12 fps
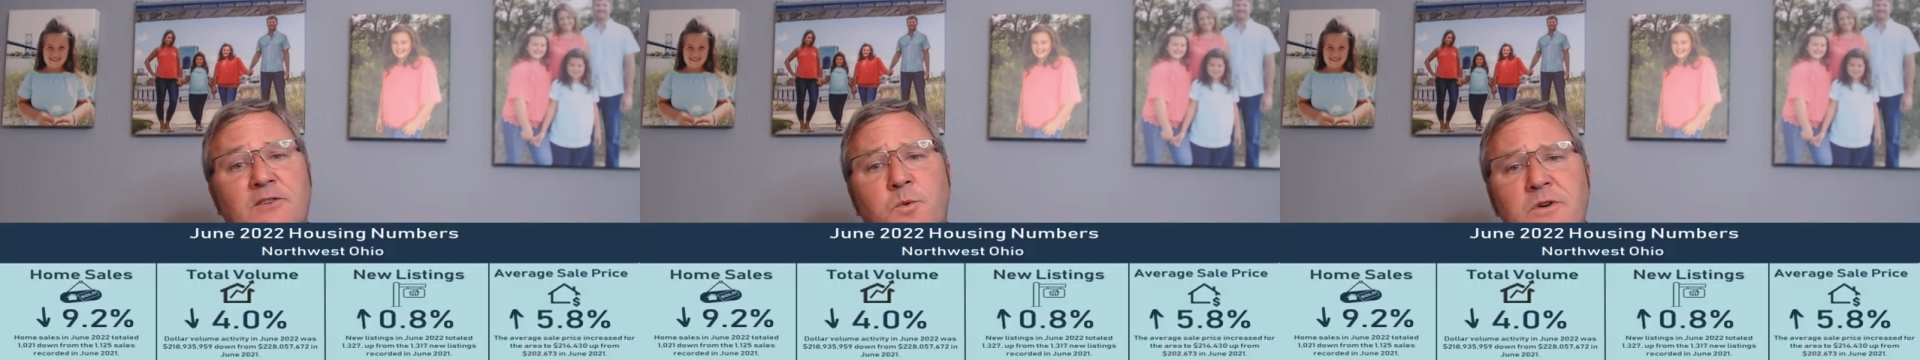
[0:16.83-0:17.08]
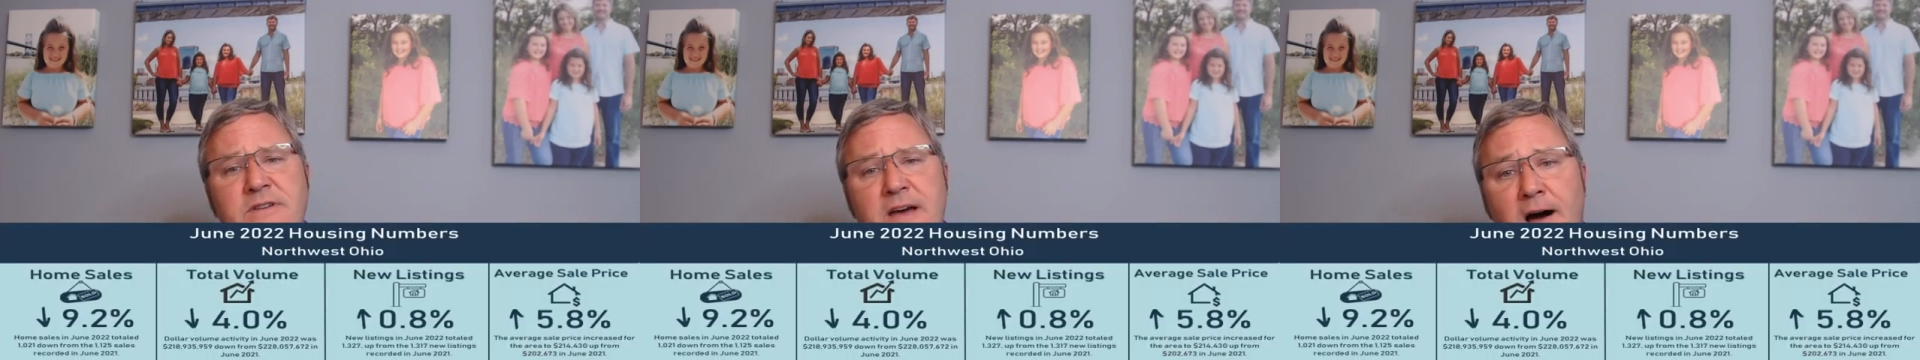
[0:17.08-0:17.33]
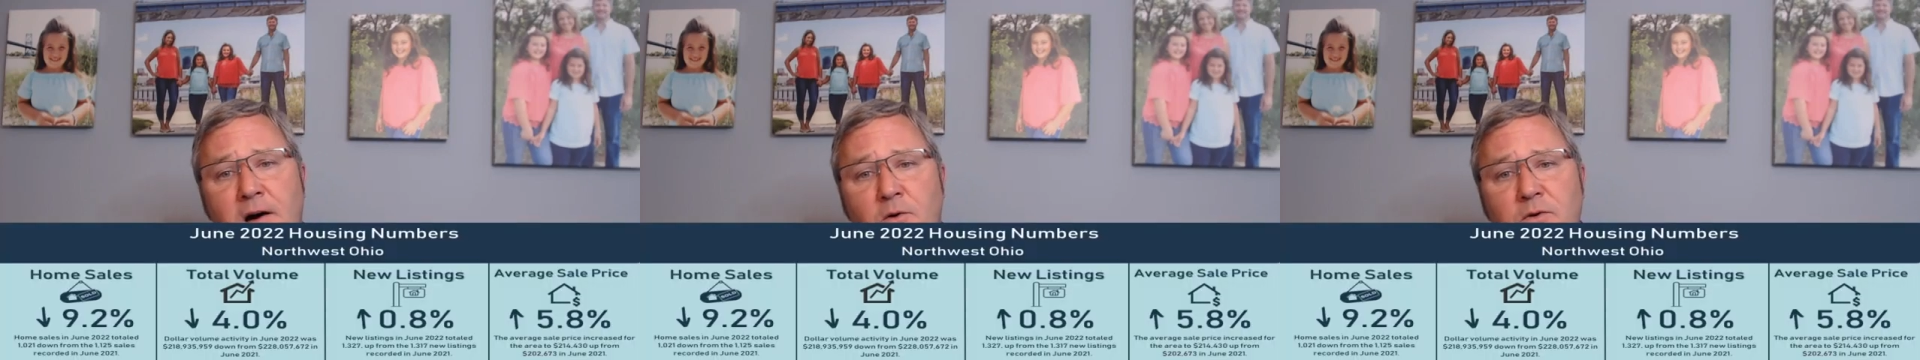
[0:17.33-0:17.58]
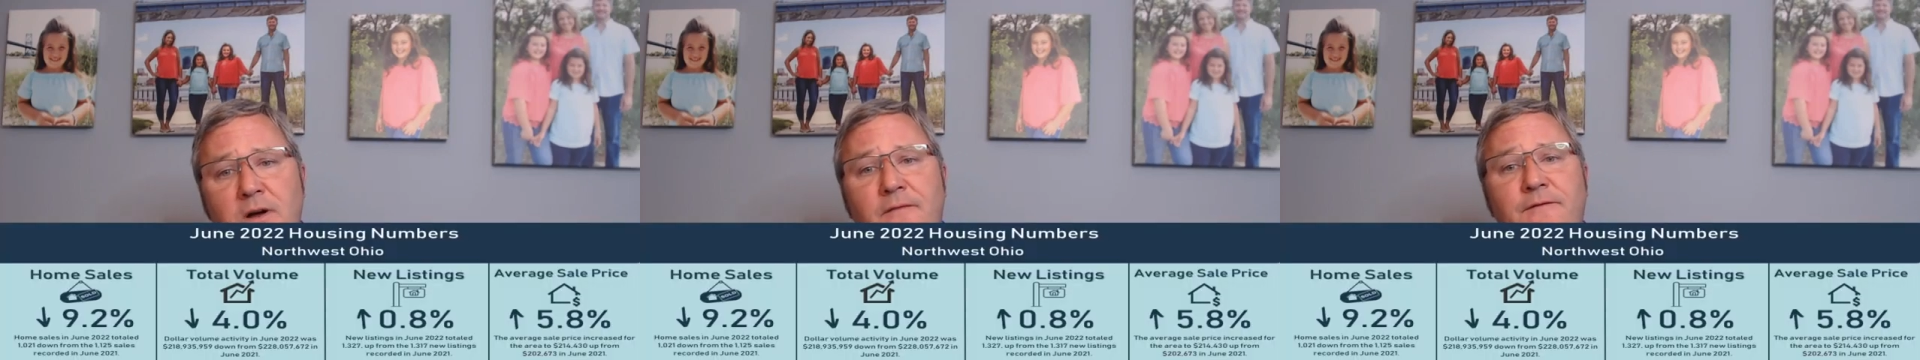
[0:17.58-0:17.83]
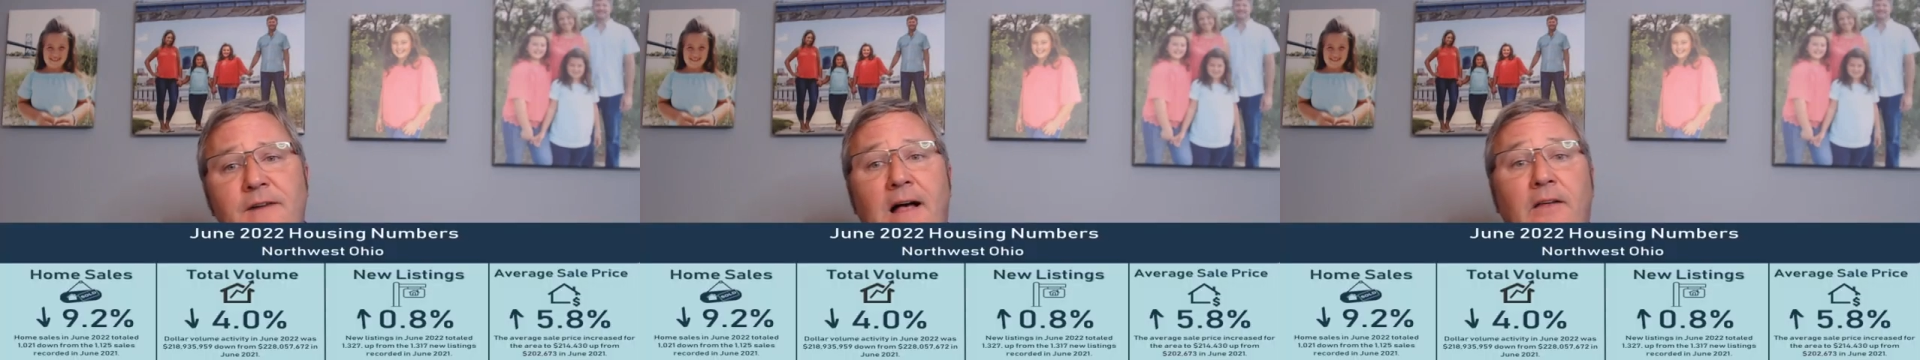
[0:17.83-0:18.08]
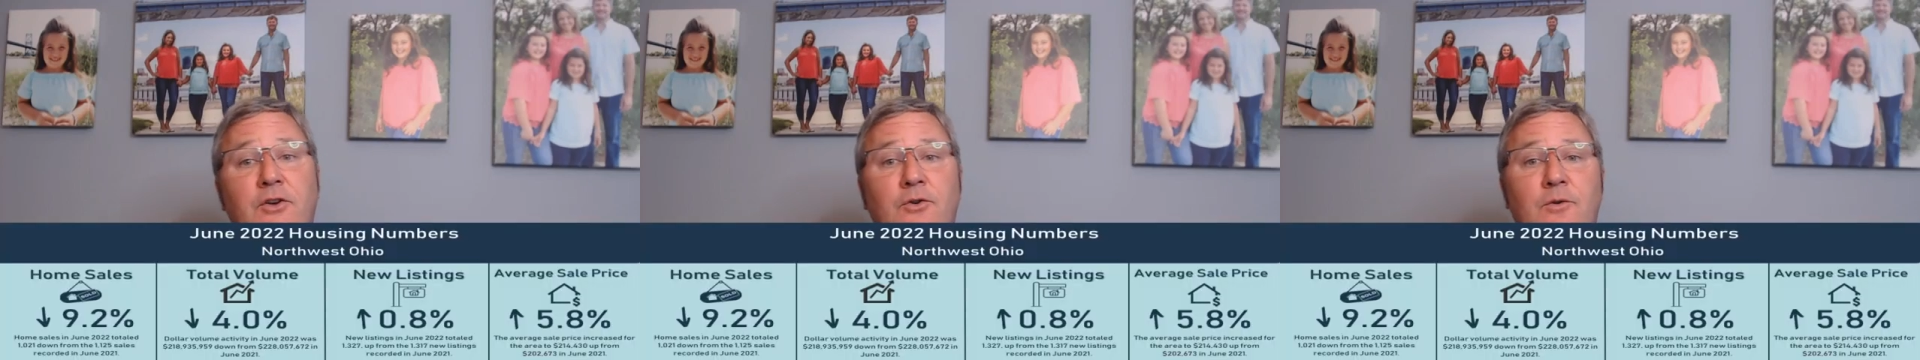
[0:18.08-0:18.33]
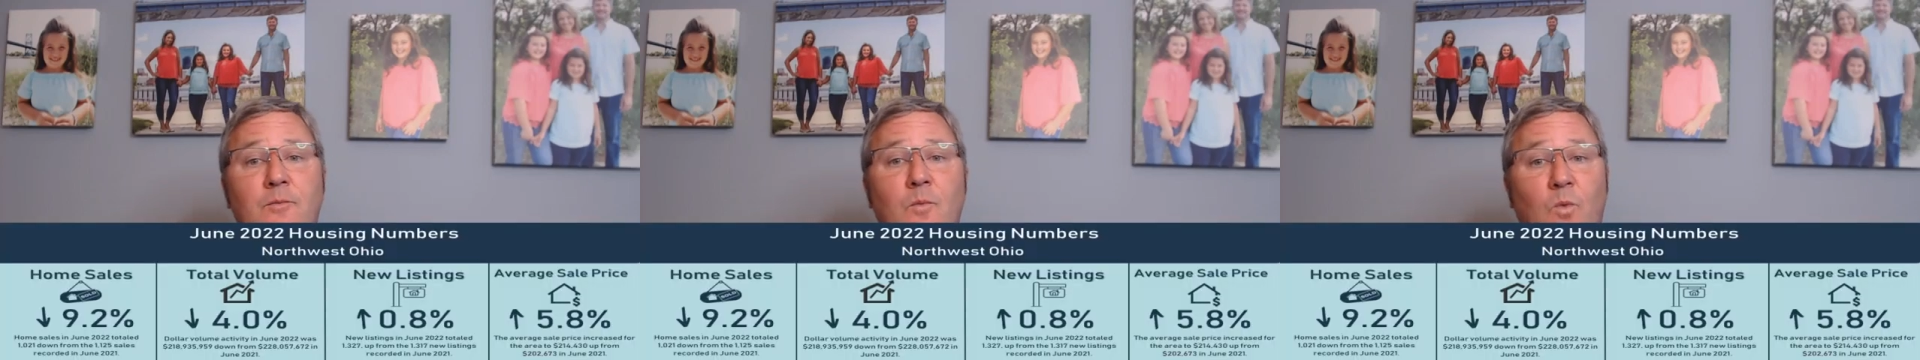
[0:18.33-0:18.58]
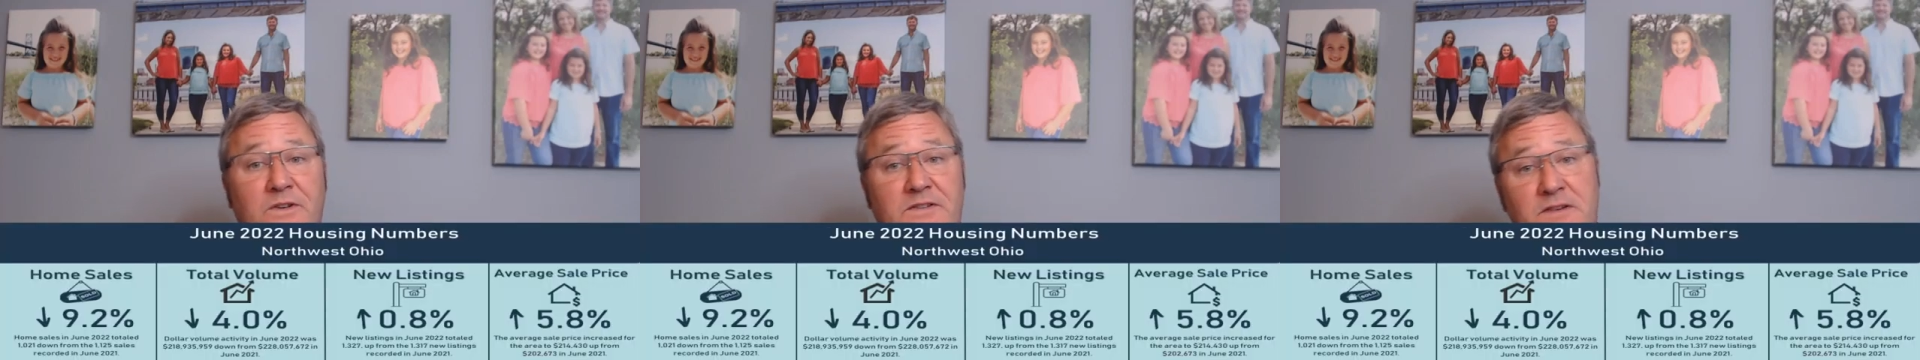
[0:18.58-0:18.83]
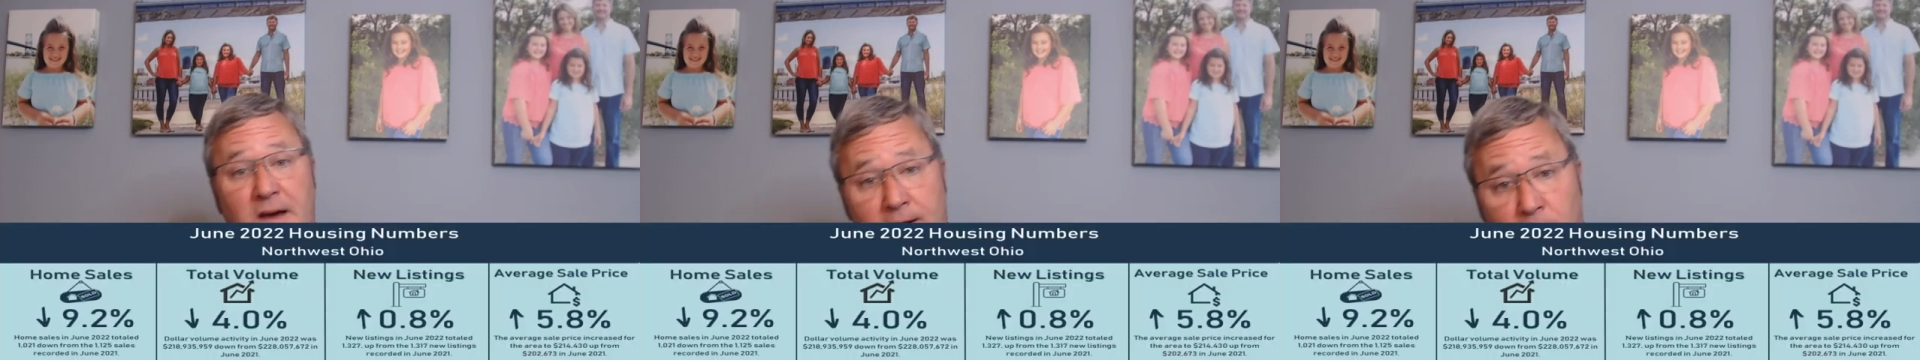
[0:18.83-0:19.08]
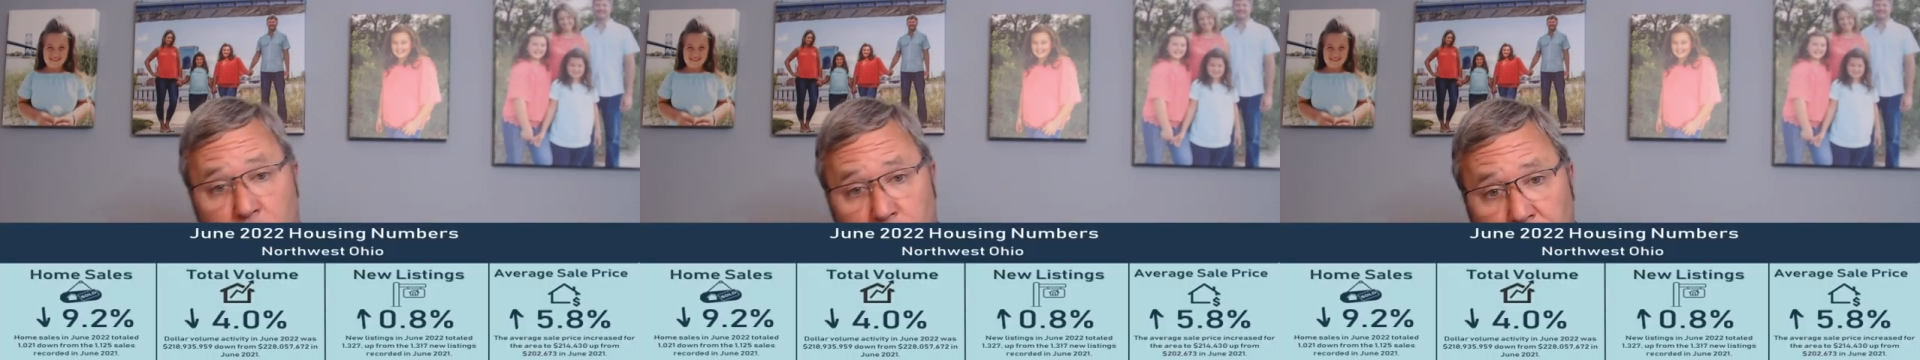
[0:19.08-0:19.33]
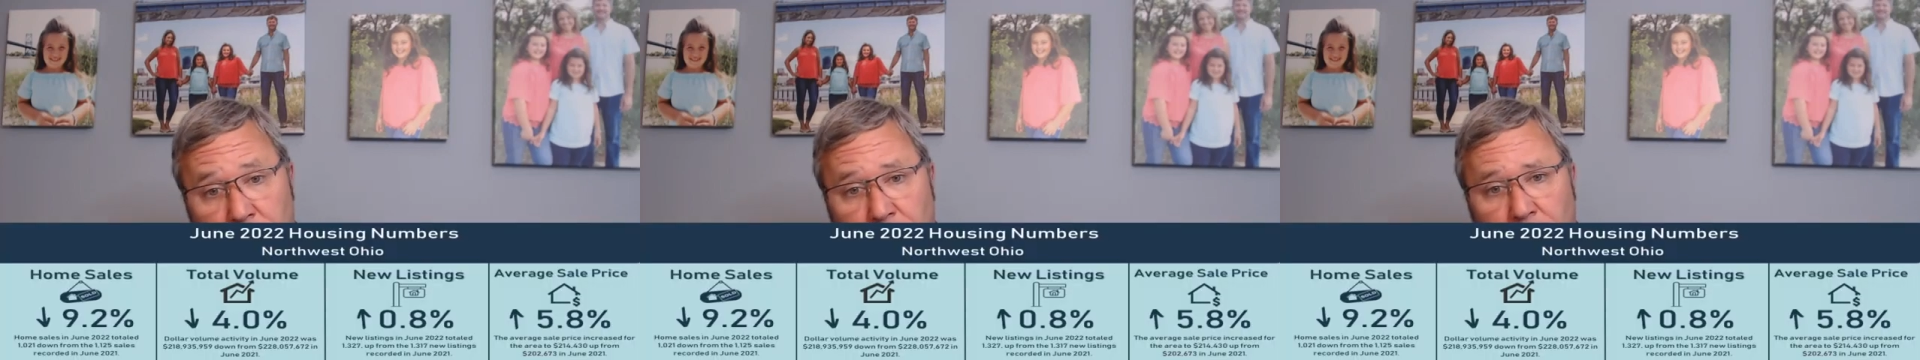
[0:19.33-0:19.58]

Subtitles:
were down, volume was down.